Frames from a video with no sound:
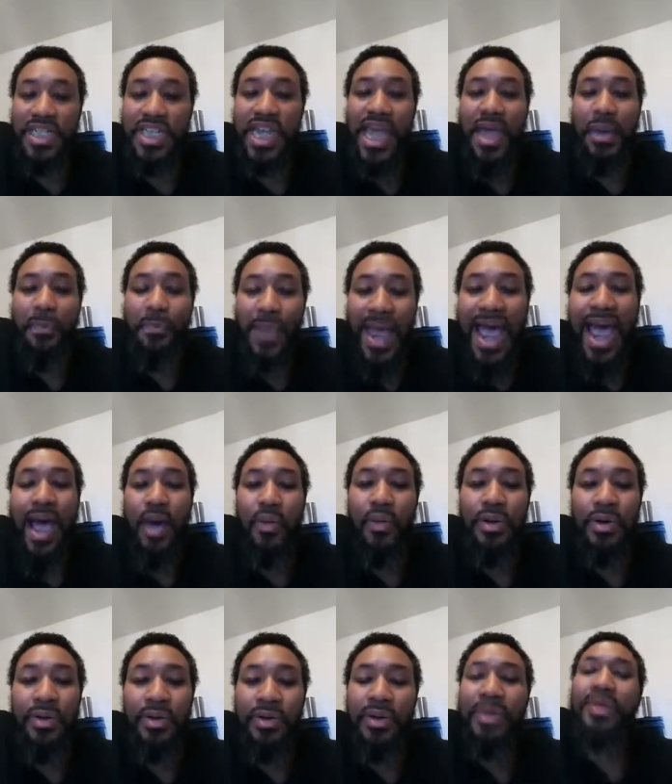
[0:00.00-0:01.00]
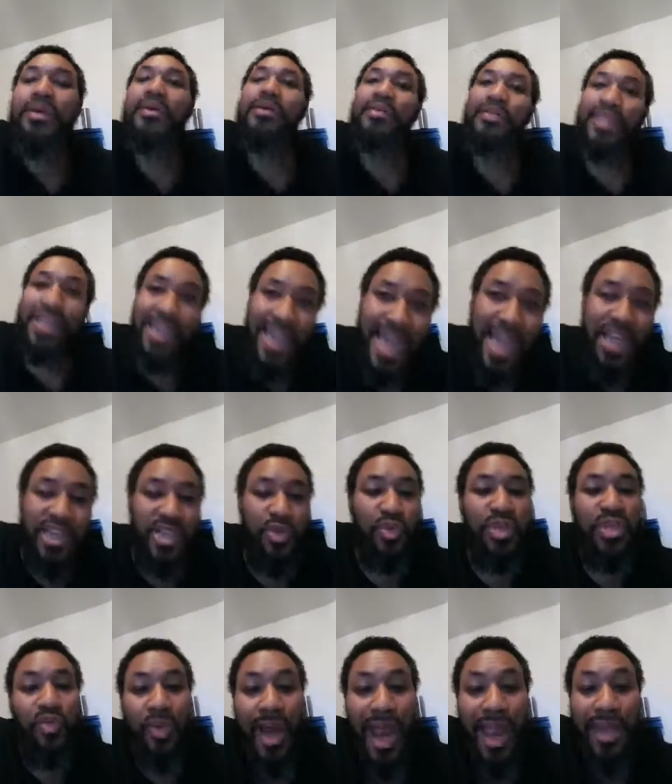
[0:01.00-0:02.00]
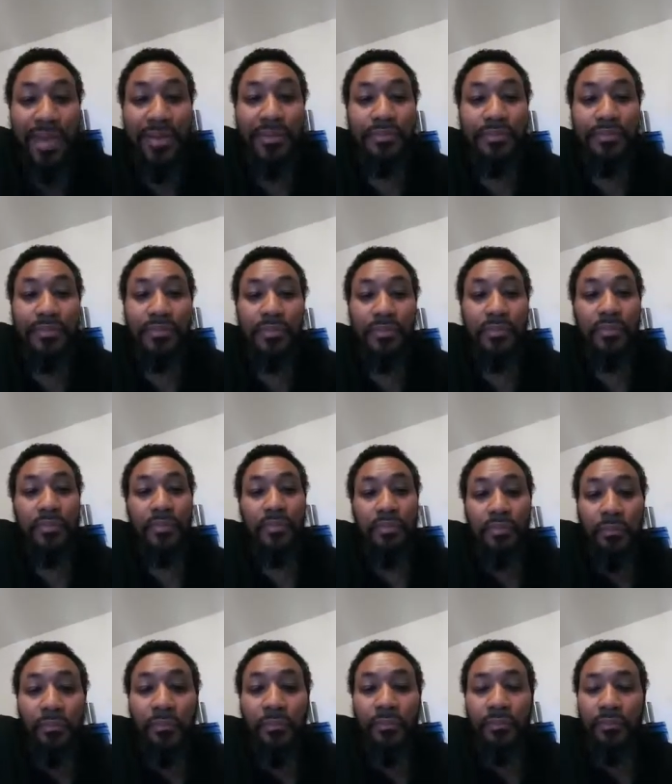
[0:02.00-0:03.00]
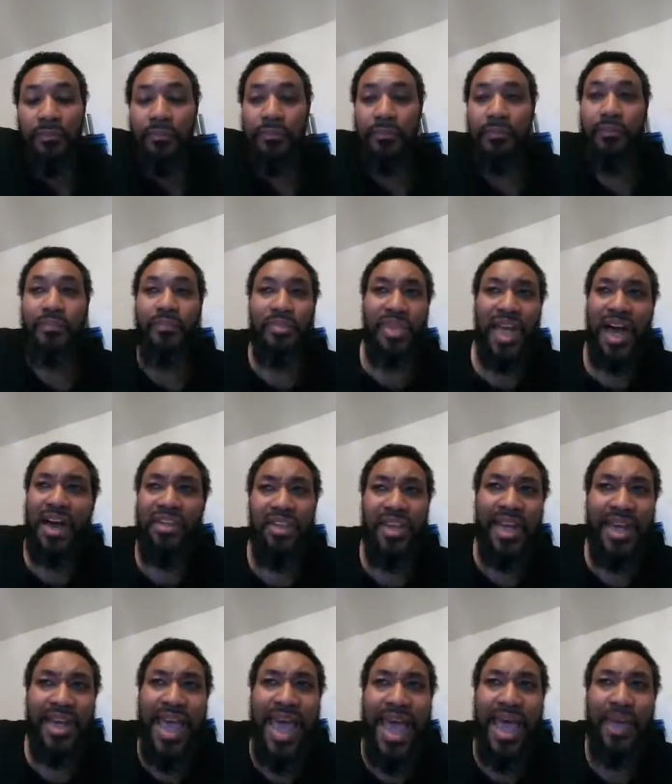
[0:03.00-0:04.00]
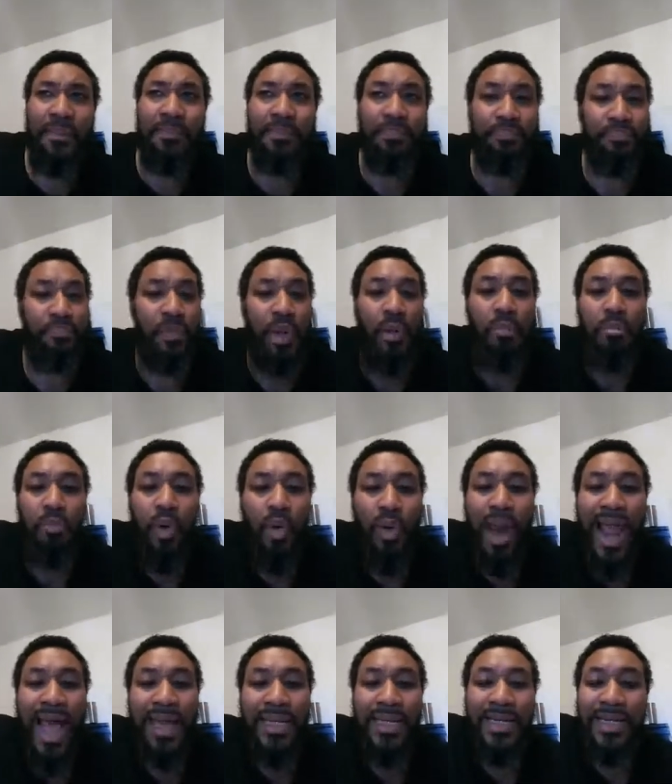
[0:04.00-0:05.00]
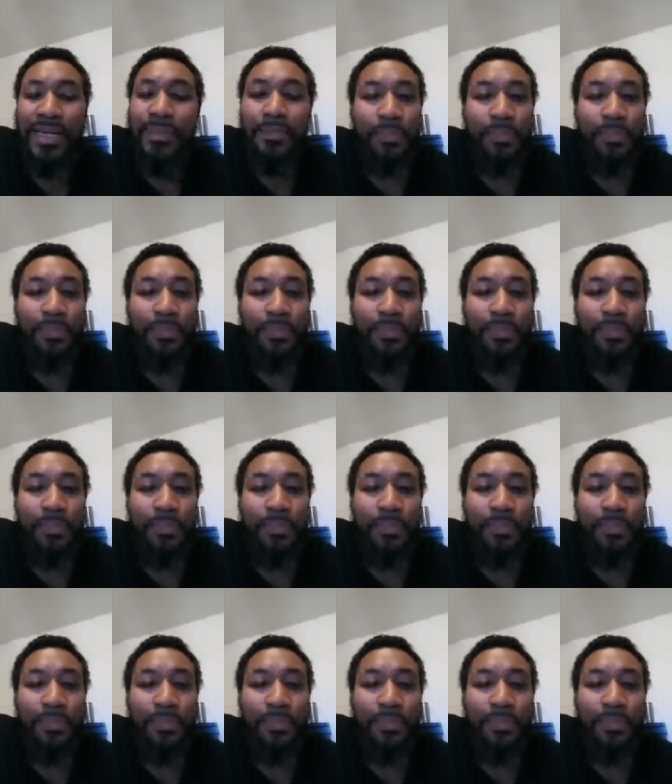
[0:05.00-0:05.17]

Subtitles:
in power, then that is what's right. Other than that, morality,